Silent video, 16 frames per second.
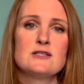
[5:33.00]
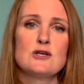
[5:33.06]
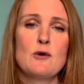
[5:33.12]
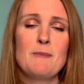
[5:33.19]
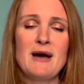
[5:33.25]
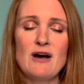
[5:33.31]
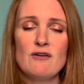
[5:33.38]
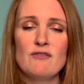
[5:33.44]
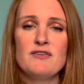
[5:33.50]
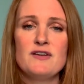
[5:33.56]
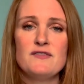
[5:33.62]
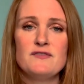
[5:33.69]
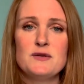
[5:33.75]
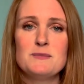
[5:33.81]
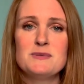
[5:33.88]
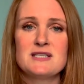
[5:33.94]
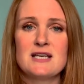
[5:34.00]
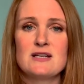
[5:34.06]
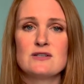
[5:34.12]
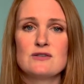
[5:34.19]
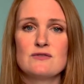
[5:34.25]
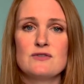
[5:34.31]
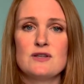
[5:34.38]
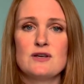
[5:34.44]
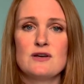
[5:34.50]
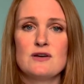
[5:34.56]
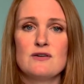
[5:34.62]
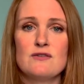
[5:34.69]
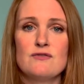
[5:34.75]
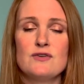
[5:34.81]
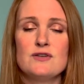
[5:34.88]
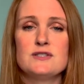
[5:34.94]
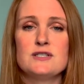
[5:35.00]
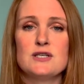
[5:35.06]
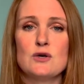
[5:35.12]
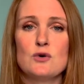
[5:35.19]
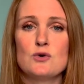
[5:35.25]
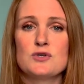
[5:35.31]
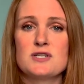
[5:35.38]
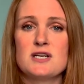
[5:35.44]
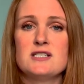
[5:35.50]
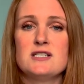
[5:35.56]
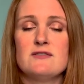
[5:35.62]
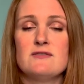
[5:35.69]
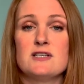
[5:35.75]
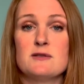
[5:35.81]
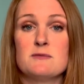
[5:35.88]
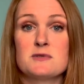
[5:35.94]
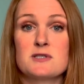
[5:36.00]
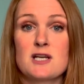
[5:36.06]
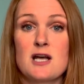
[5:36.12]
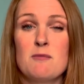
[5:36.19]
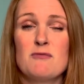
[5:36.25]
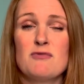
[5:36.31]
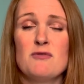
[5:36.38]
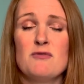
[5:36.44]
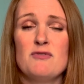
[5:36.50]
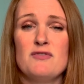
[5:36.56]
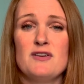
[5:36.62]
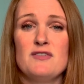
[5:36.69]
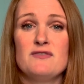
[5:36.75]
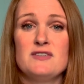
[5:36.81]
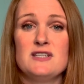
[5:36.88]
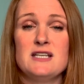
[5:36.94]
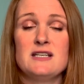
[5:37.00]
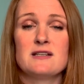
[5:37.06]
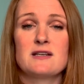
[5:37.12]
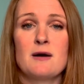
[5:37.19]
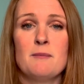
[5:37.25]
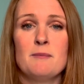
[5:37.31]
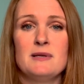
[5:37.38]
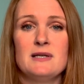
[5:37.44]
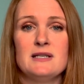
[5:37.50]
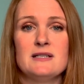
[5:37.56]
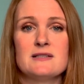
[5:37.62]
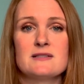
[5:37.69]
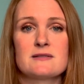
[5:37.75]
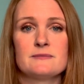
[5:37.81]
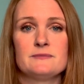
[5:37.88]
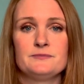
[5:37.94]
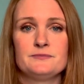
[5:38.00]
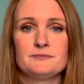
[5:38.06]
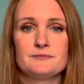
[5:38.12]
So about 50% of the FTSE All-Share dividends come from 15 companies.